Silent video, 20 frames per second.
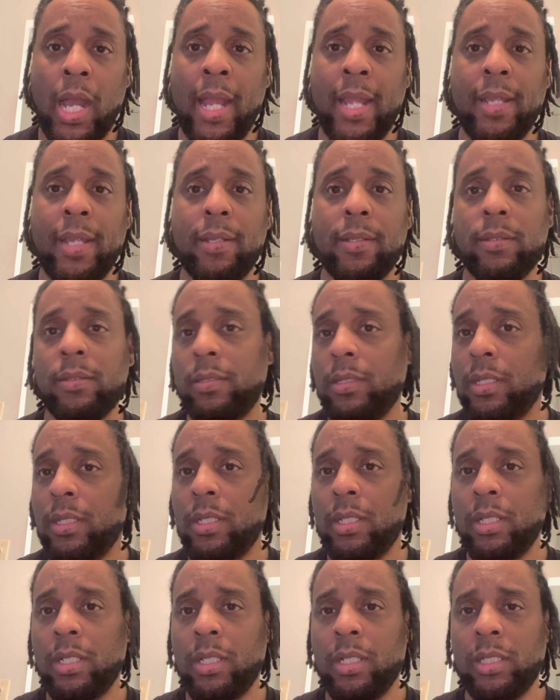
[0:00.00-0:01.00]
right,
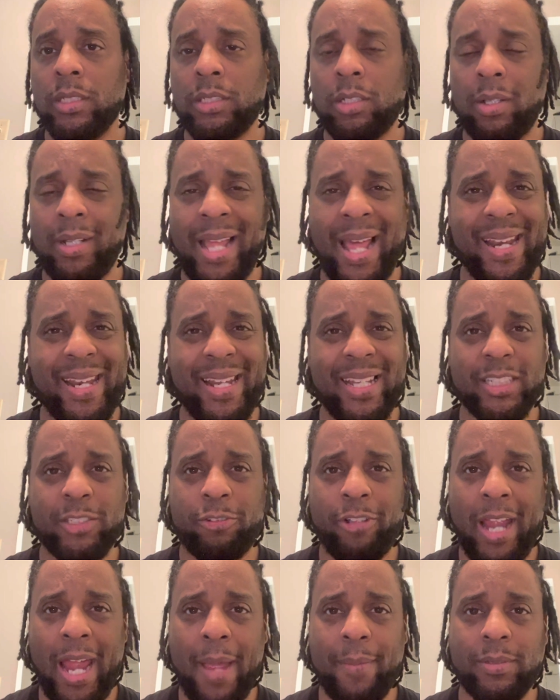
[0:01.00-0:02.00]
so a lot of these
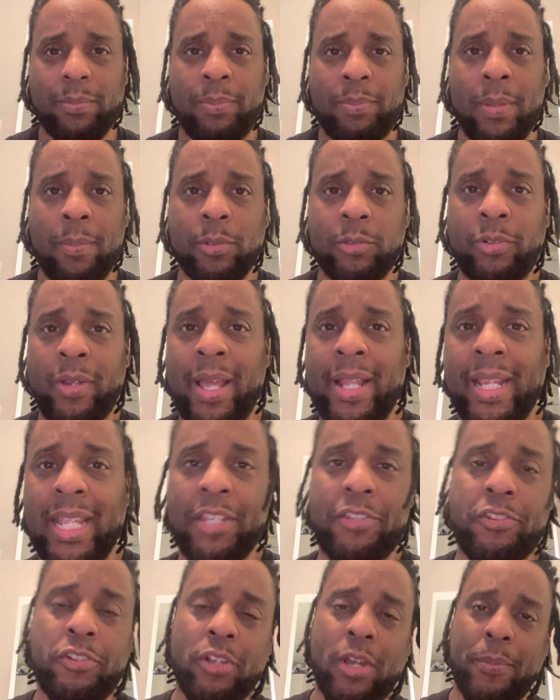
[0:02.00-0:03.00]
traps, people trying to
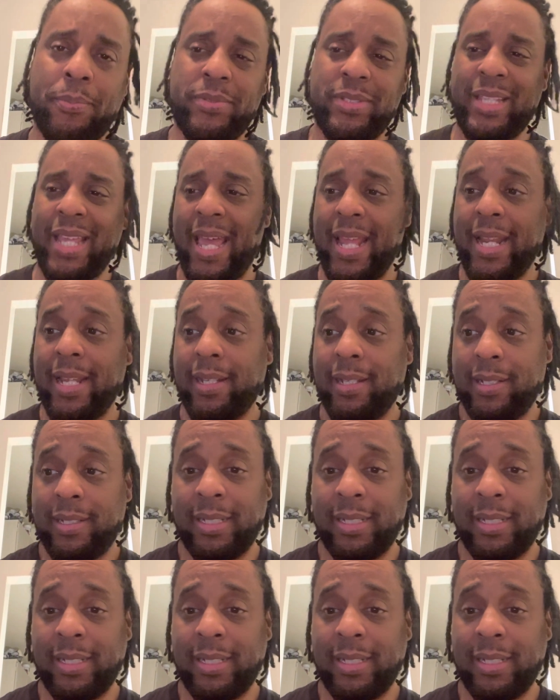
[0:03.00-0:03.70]
get you upset.